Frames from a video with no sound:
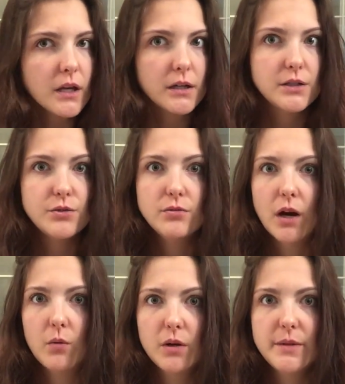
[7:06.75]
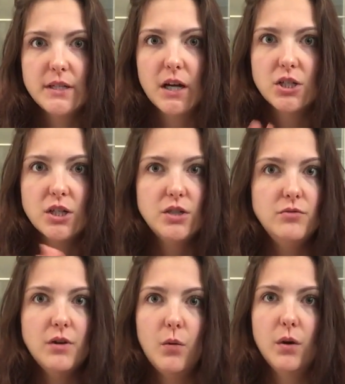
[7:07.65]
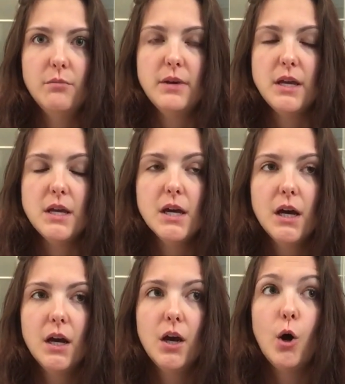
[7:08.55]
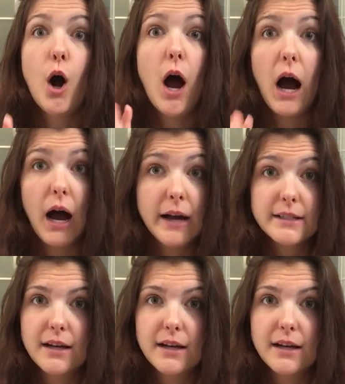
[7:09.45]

I do not want to be touched. I do not want to be hot.